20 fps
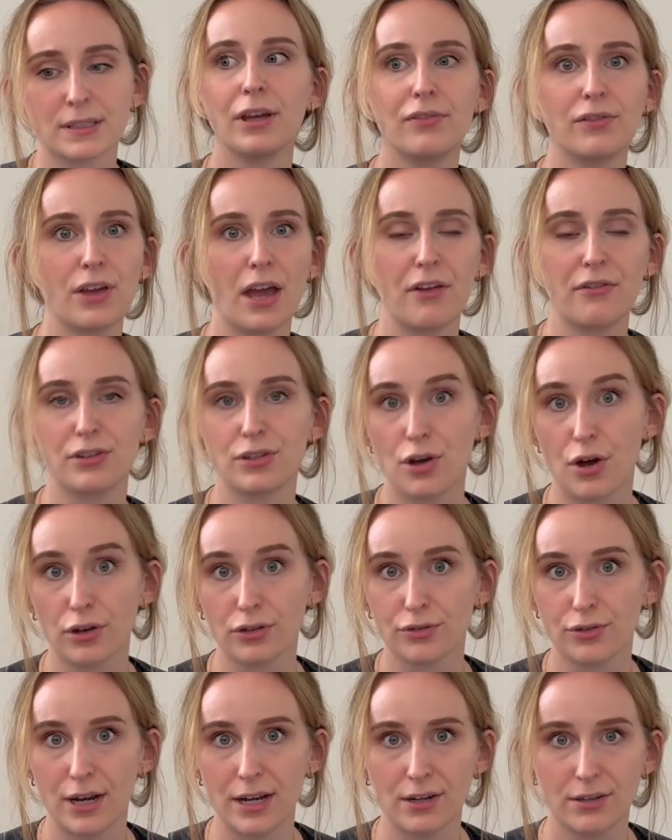If you have a dog
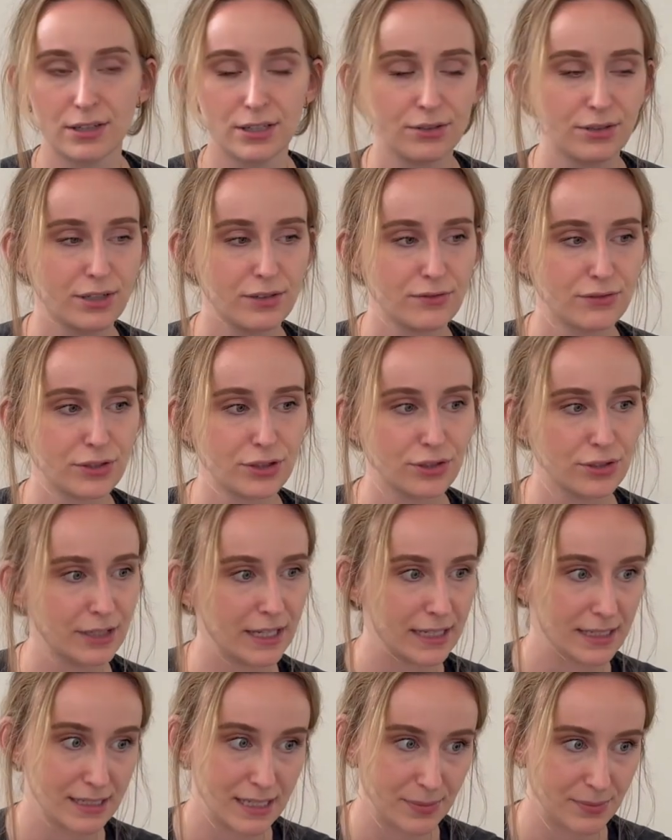trainer, you can for sure
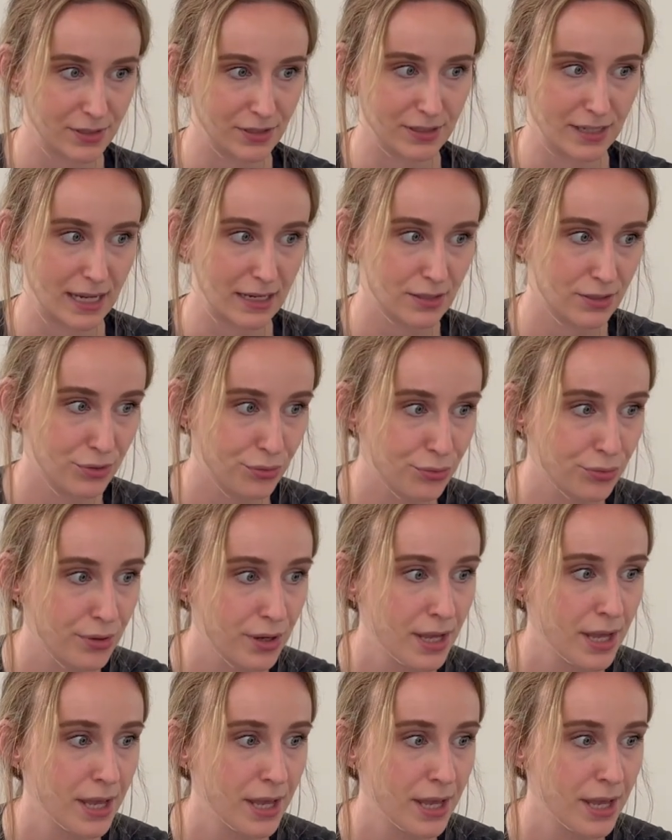get tips on that too.